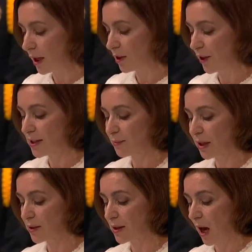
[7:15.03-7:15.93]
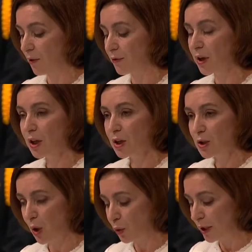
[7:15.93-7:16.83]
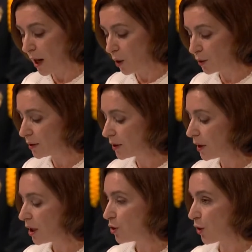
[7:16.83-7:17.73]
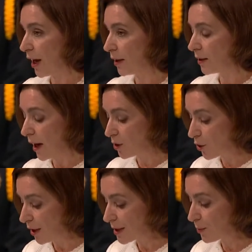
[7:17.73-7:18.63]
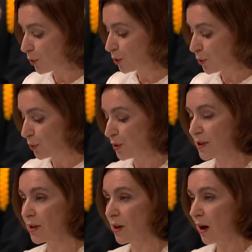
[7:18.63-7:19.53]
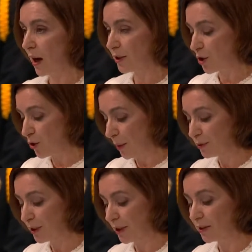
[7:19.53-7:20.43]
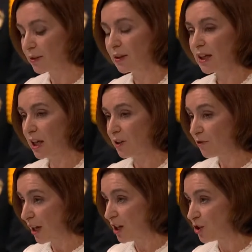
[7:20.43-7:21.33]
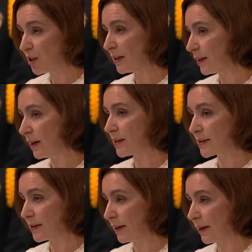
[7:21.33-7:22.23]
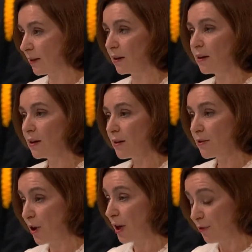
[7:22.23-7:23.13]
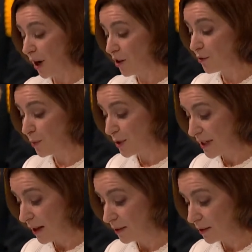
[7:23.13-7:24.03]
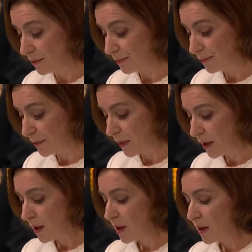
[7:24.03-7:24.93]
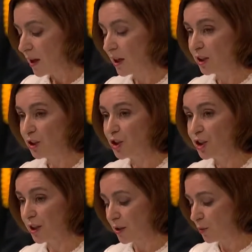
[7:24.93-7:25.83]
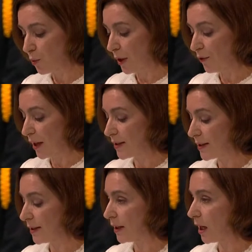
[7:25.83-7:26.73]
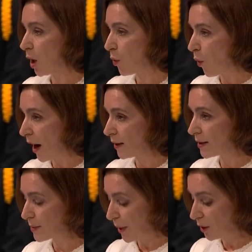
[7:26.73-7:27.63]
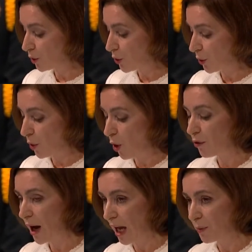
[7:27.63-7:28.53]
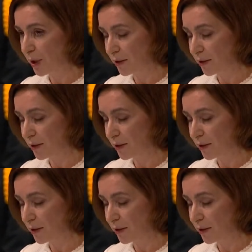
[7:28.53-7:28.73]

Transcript: investments have slow down, trade and transport routes are disrupted, inflation is nearing 35%. In addition, we're facing a wide spectrum of hybrid